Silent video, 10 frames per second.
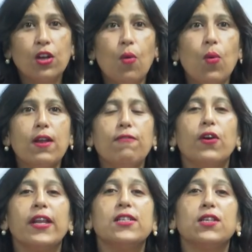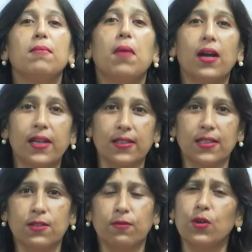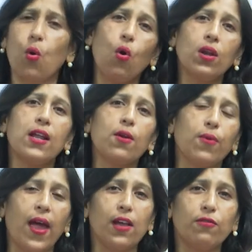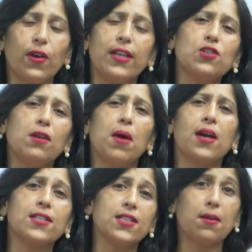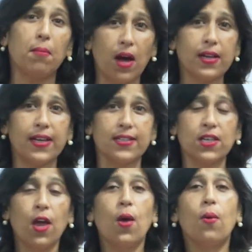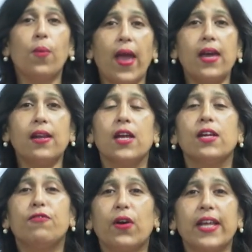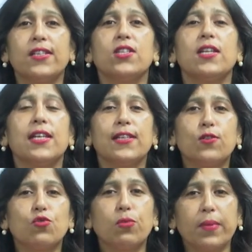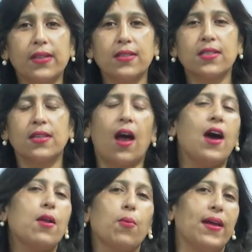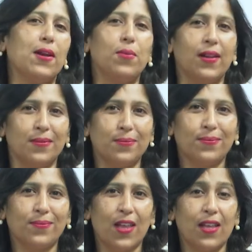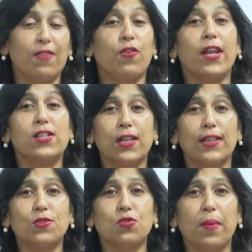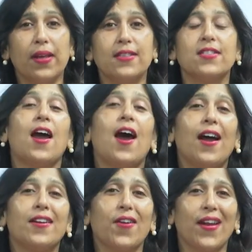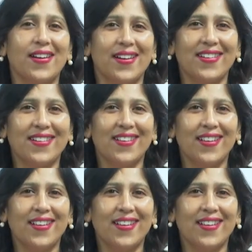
Now, what are financial markets? We all are aware financial markets are the markets where financial instruments are available, financial instruments are traded.